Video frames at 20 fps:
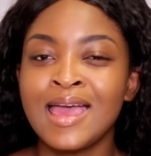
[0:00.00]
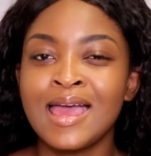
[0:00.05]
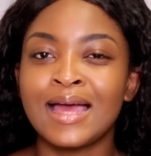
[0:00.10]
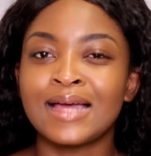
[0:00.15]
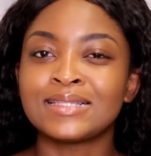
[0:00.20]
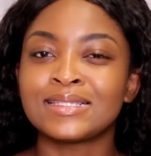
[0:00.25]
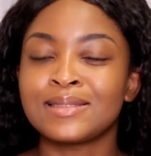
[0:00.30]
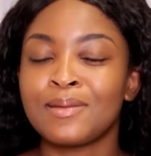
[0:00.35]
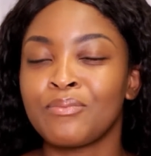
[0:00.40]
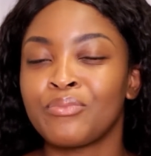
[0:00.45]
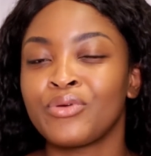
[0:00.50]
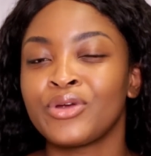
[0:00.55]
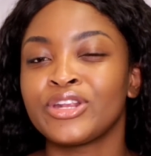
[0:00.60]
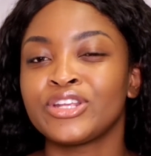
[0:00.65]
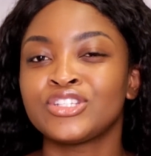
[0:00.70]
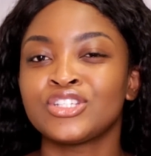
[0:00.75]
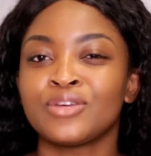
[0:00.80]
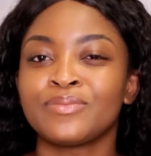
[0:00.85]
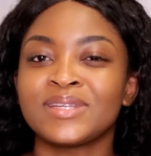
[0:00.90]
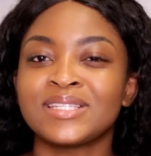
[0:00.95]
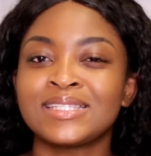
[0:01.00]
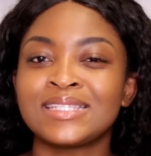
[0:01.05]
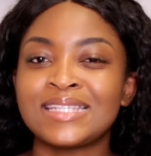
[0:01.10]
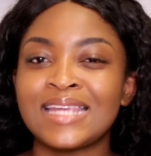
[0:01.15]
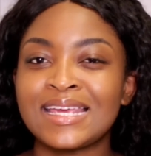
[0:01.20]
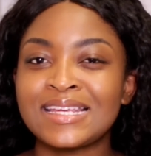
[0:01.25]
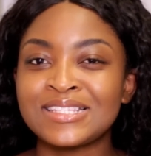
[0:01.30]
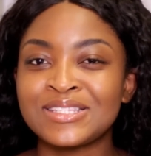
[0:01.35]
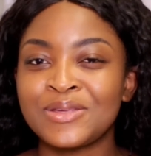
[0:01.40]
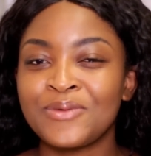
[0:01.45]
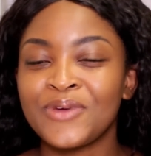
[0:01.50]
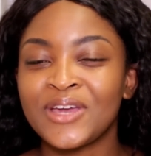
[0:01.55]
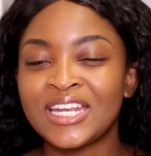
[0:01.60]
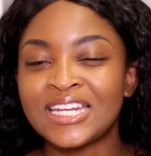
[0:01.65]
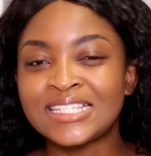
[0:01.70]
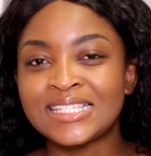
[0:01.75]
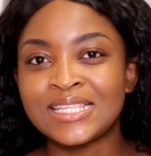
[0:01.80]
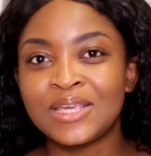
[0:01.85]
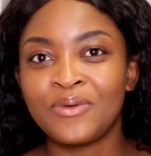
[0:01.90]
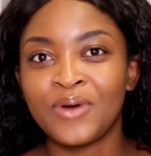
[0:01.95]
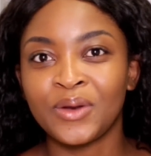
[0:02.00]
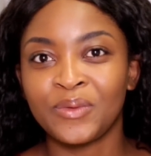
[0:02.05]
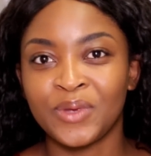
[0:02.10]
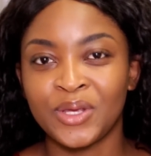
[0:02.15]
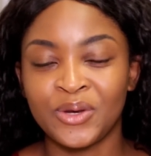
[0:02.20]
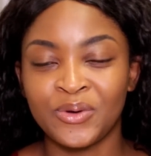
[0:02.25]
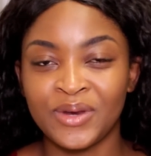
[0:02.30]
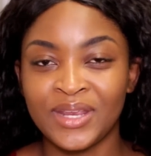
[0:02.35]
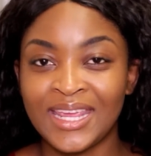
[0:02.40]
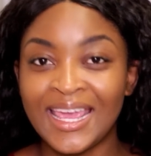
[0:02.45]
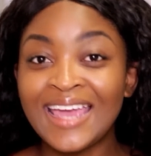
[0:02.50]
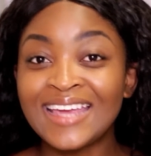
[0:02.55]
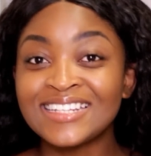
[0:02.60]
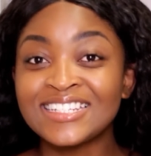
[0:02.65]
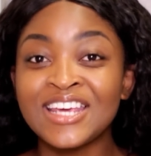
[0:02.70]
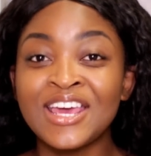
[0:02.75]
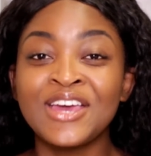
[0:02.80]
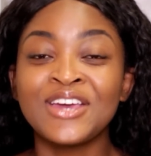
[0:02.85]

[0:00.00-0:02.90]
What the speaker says: and some pretty shimmer sticks, so we're gonna see what we create.